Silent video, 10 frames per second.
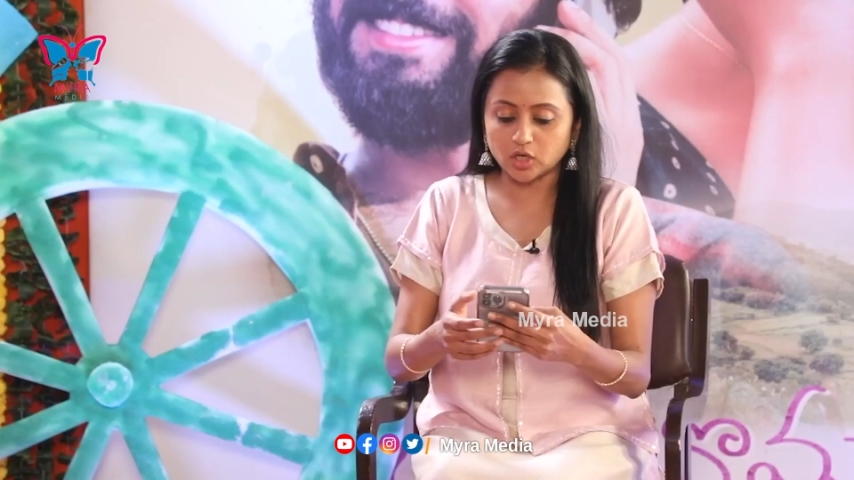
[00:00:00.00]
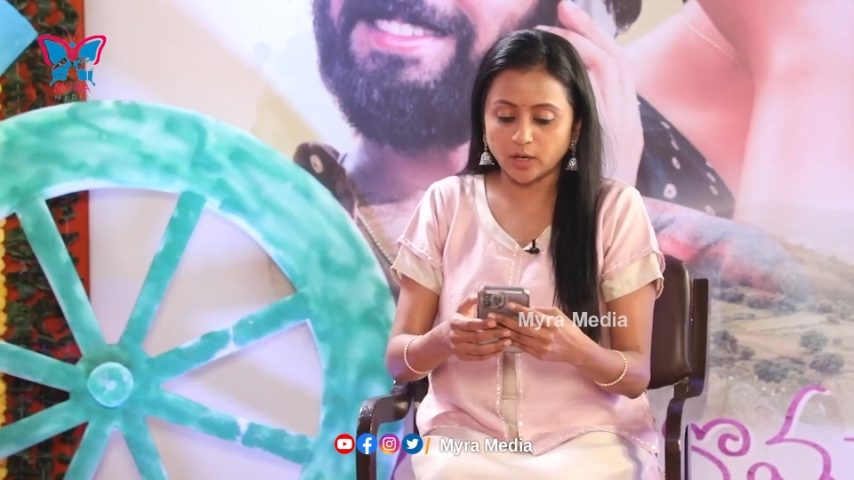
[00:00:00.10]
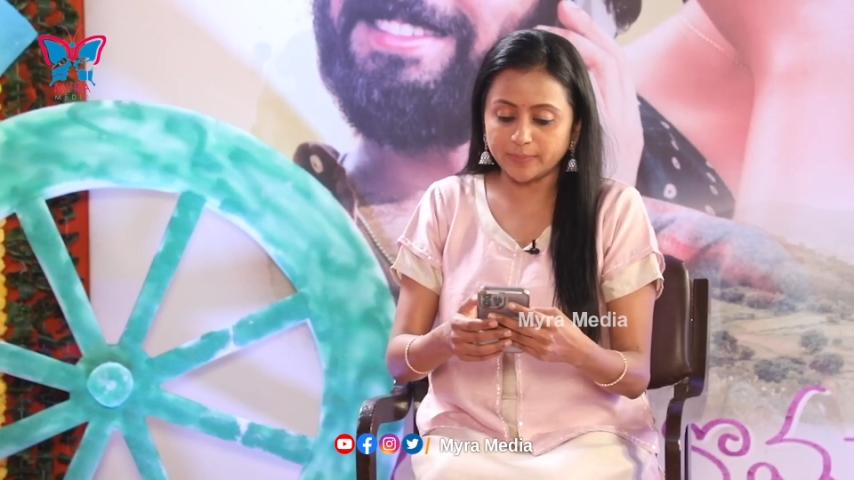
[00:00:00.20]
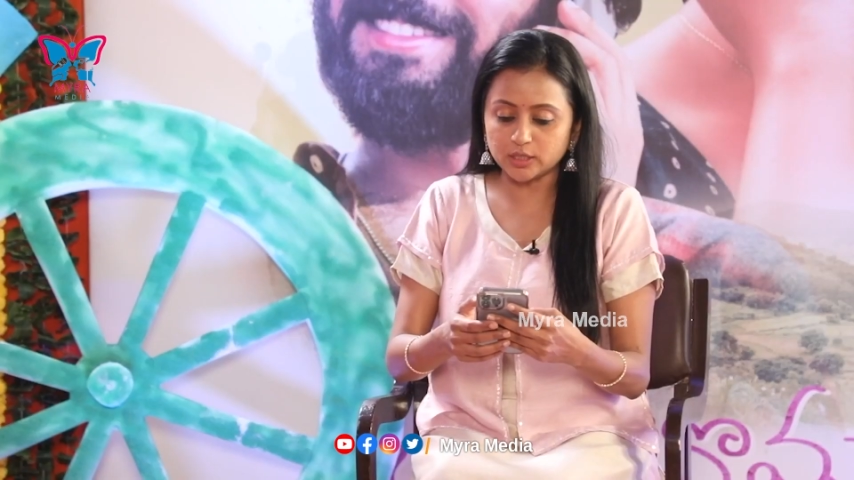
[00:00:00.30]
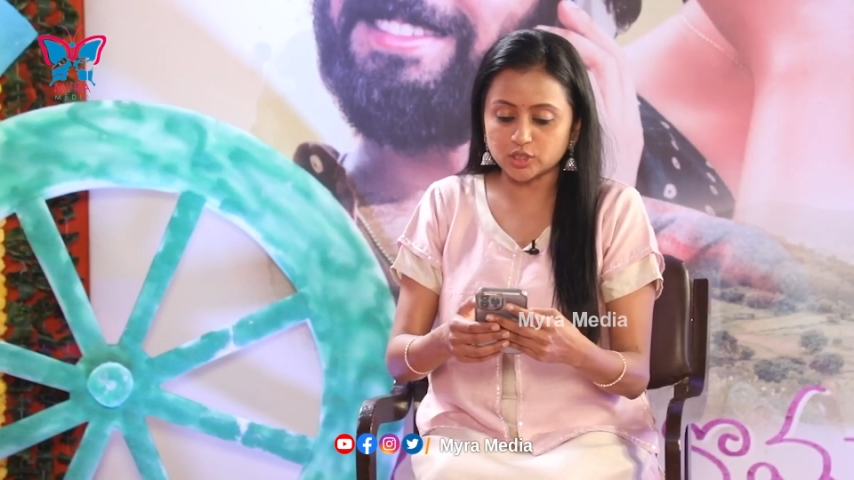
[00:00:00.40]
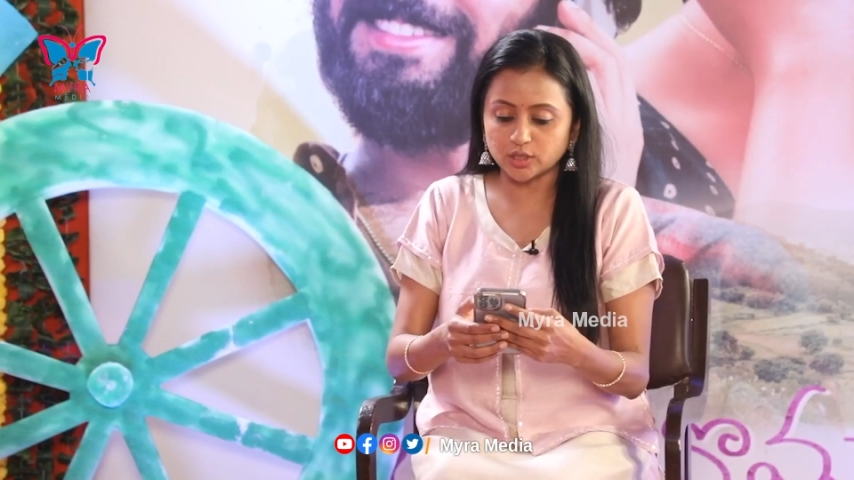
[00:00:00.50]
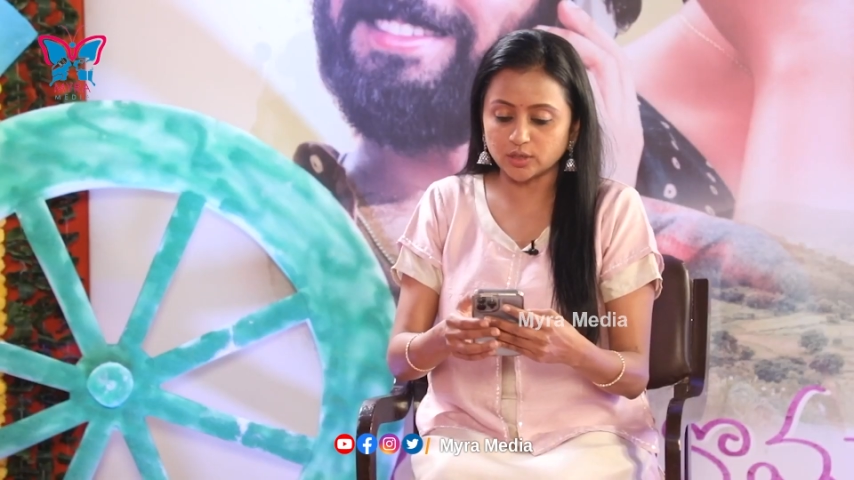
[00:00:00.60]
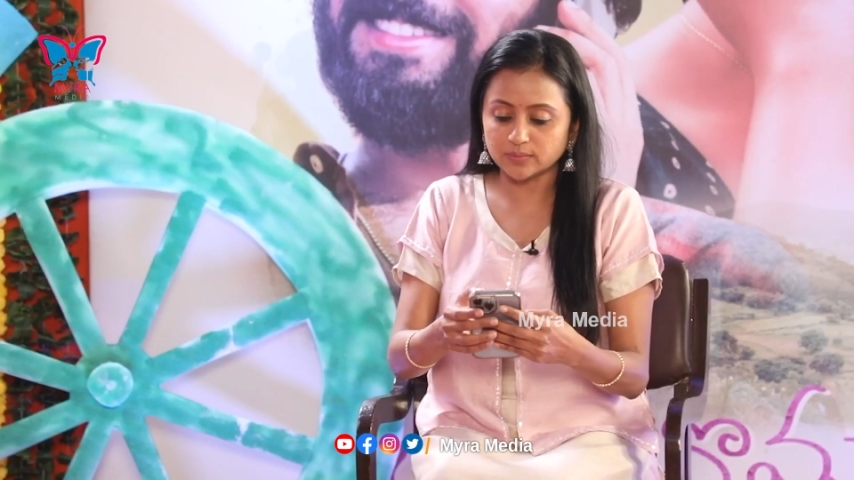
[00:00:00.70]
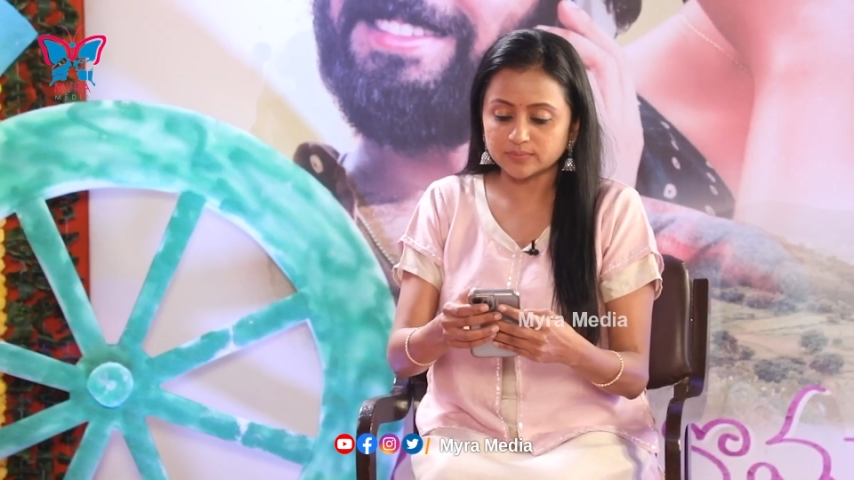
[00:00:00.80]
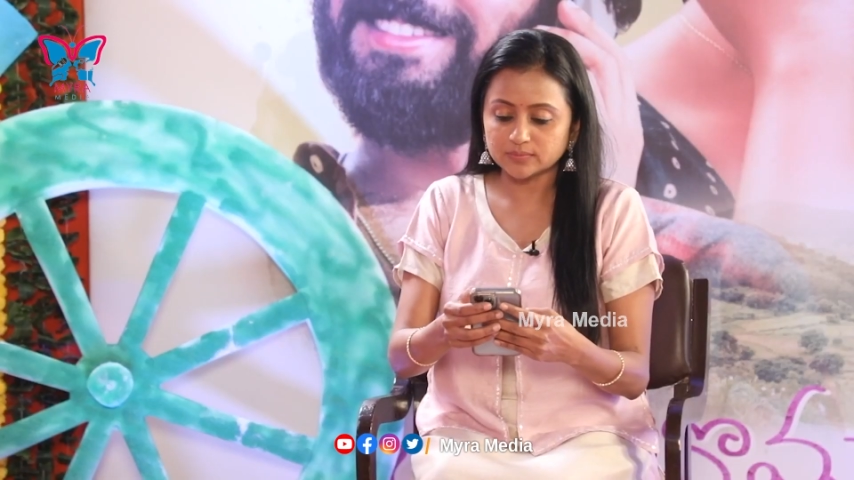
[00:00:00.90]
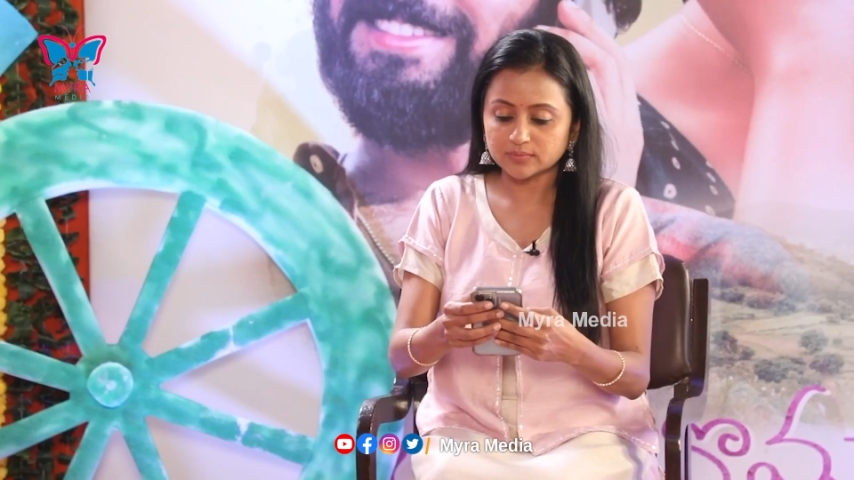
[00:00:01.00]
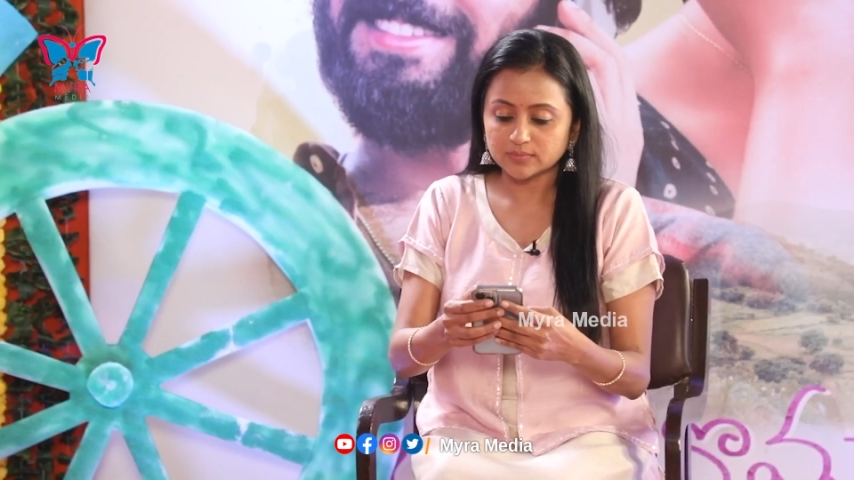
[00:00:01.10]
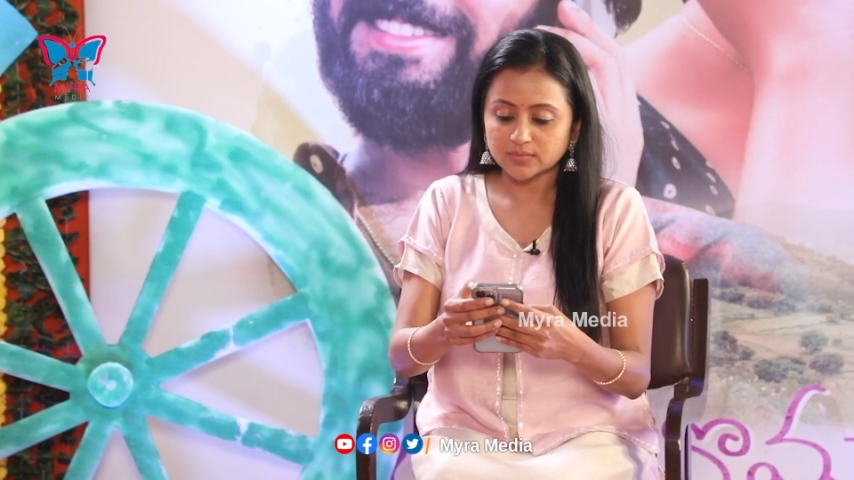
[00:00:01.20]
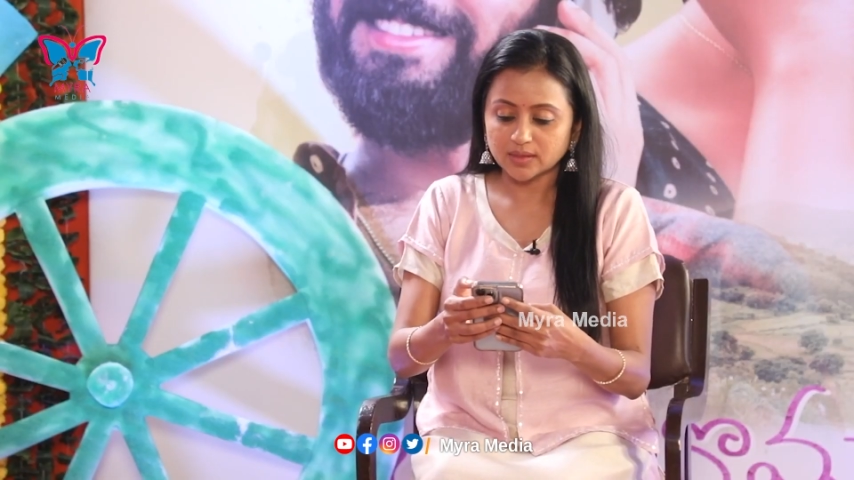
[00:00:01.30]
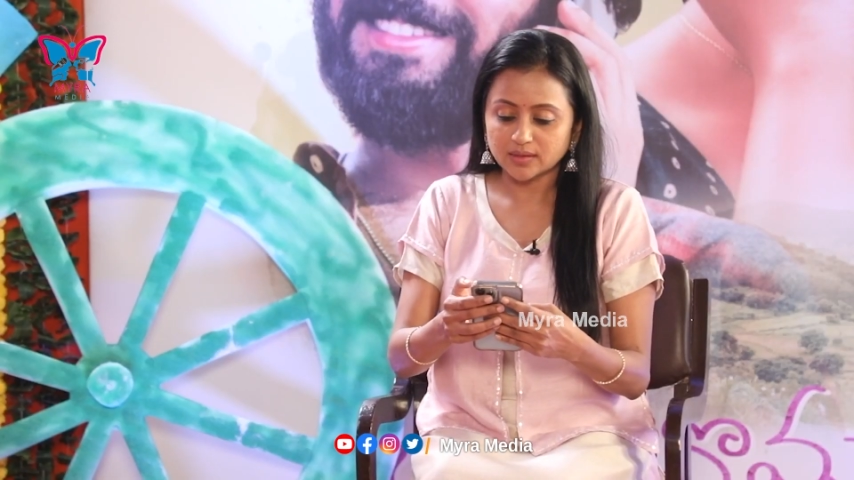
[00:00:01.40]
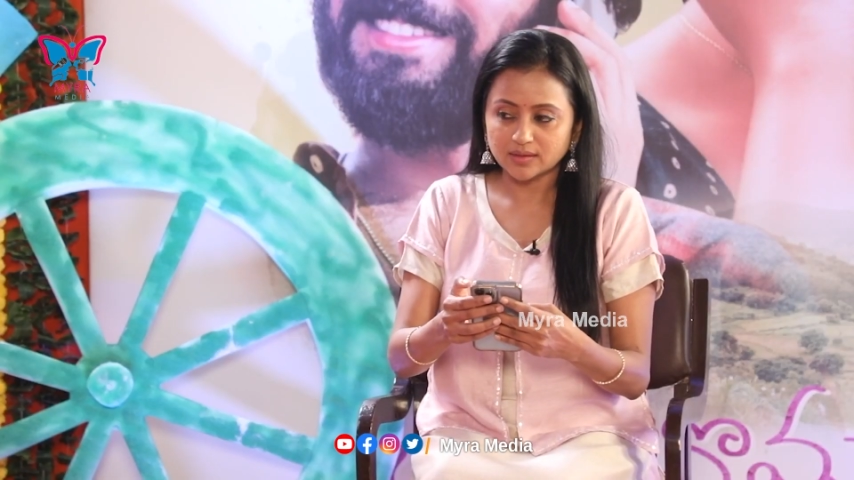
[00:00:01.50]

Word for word: ee competition lo. Oh